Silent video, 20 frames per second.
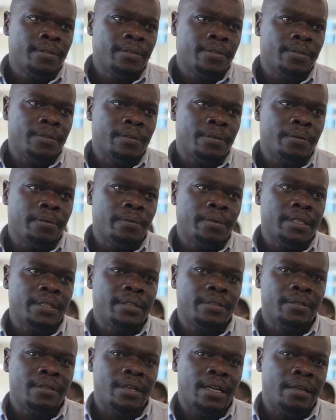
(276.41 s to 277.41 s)
So
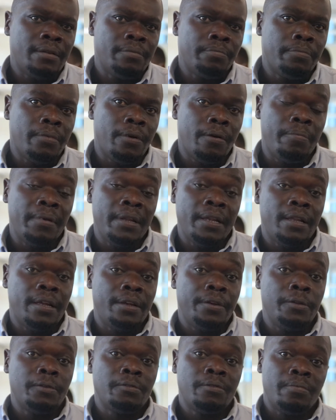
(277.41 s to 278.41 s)
I opened
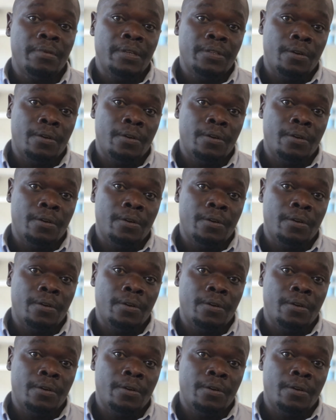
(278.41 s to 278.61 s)
that newspaper.